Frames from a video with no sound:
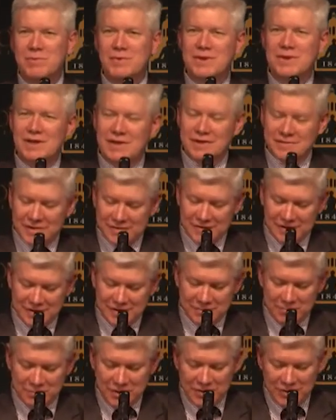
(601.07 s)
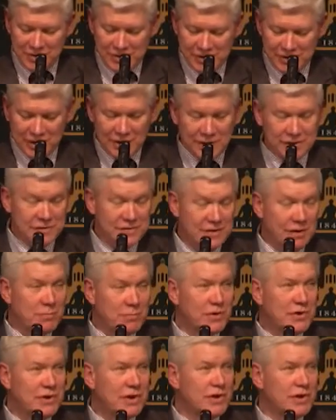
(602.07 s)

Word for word: as I say, is bearing down somewhat